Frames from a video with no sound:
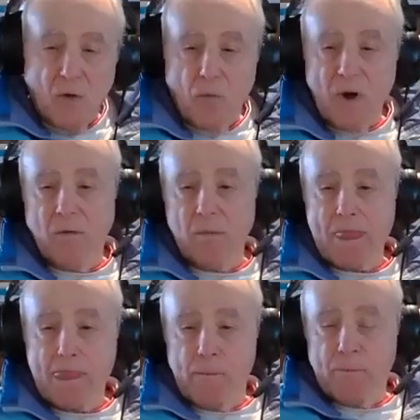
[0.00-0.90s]
Well,
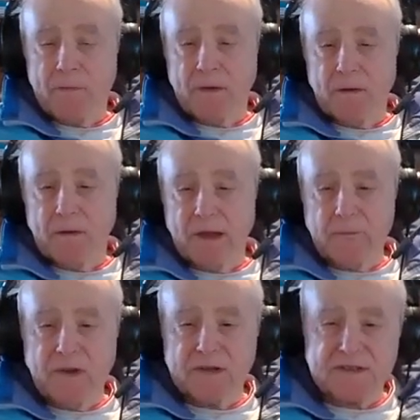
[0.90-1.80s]
give
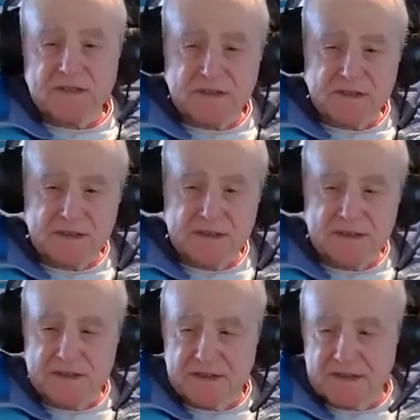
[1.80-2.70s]
me a
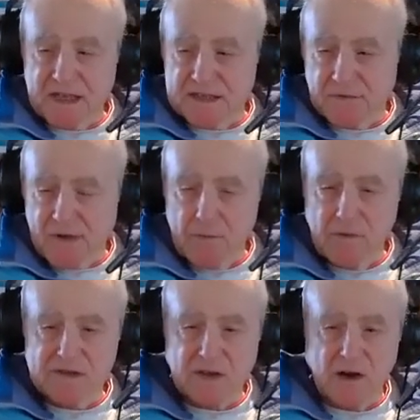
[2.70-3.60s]
sense of how
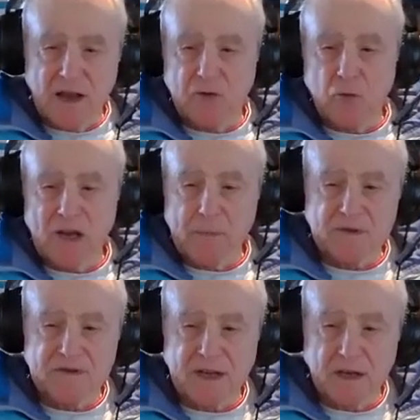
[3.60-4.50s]
much lighter, like
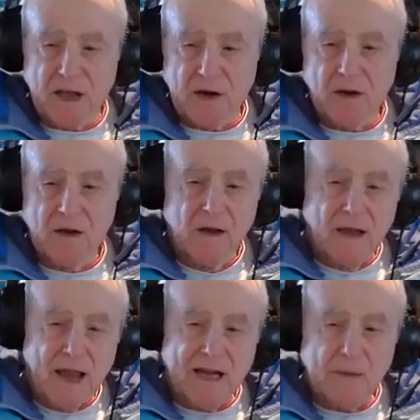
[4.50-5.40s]
20% lighter,
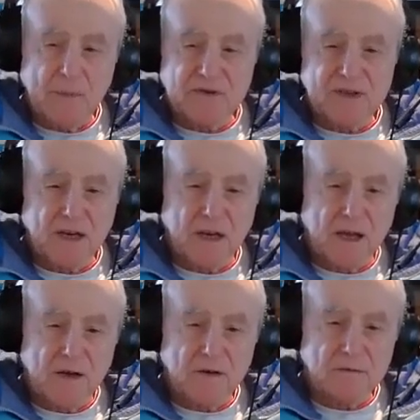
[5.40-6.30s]
80%
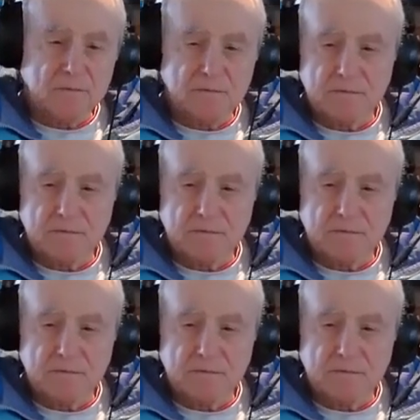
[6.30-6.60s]
lighter?